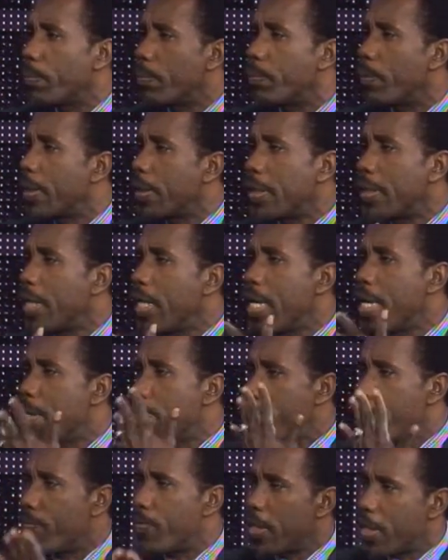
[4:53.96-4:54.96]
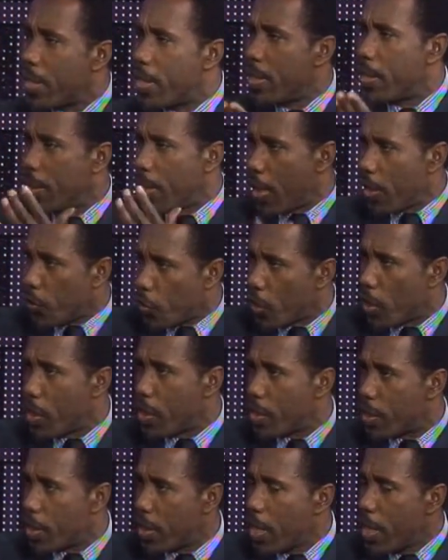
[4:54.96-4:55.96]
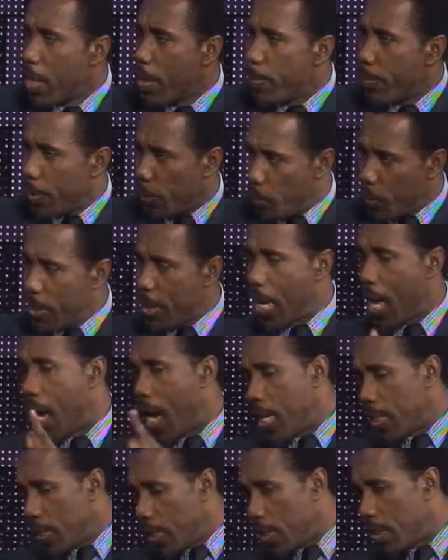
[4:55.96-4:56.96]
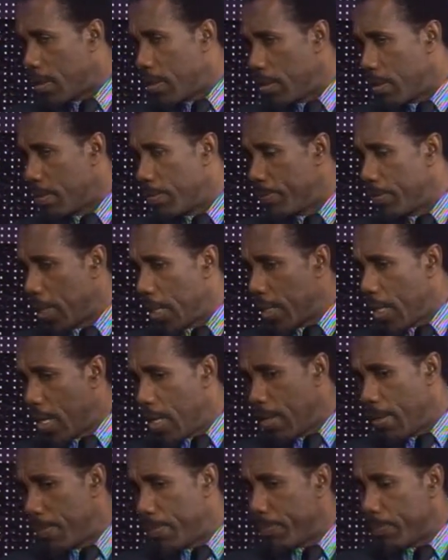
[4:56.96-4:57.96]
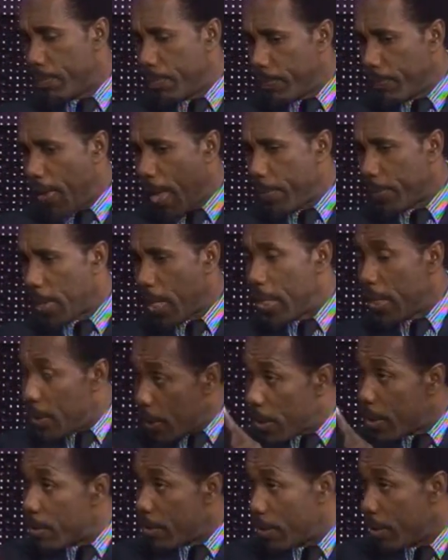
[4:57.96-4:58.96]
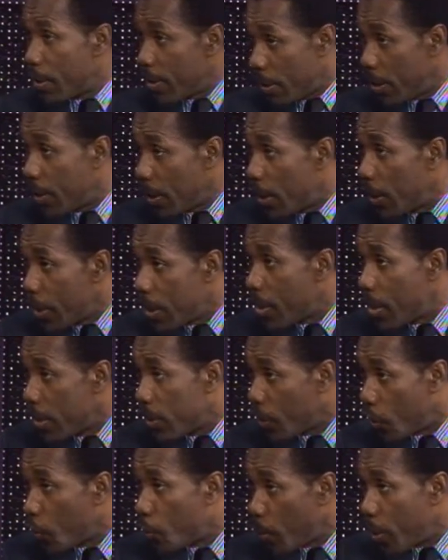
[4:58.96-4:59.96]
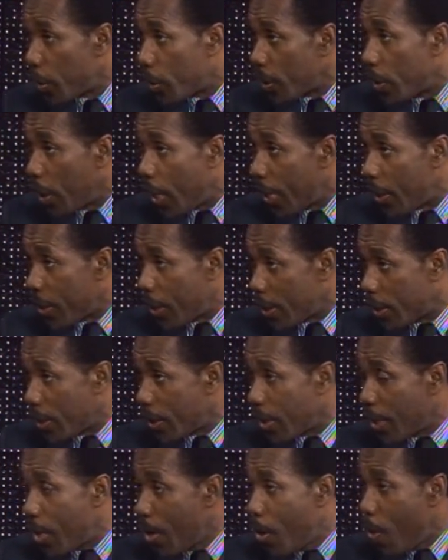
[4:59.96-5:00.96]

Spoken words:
What's the aim of this distinction between the artist, the Vybz, in a legal situation like this,